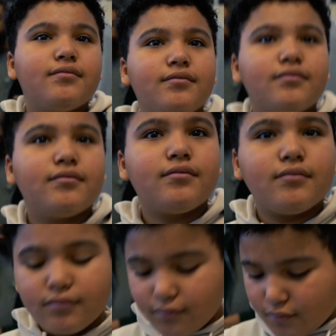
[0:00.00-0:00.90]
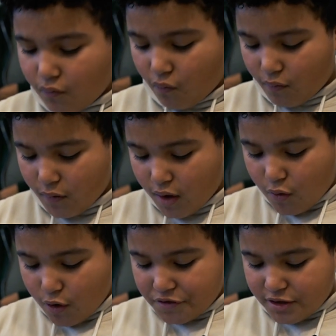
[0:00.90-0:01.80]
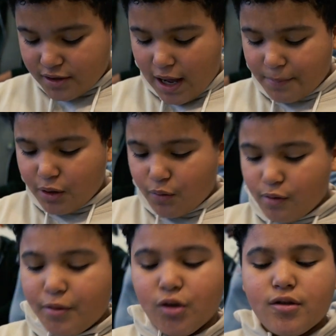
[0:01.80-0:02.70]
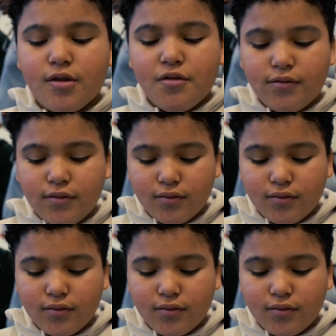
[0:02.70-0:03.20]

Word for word: How are you controlling the robot? With this tablet with Bluetooth.